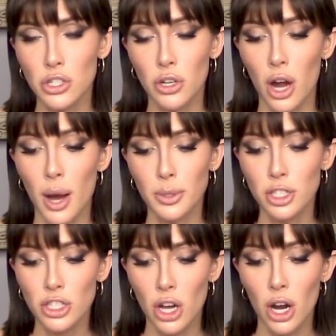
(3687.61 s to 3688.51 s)
So your
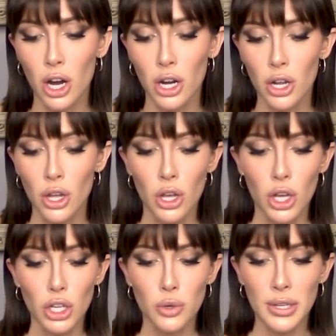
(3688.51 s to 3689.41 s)
options are
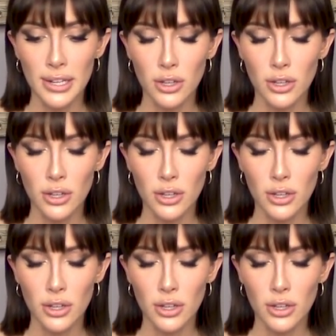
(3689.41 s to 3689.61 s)
you can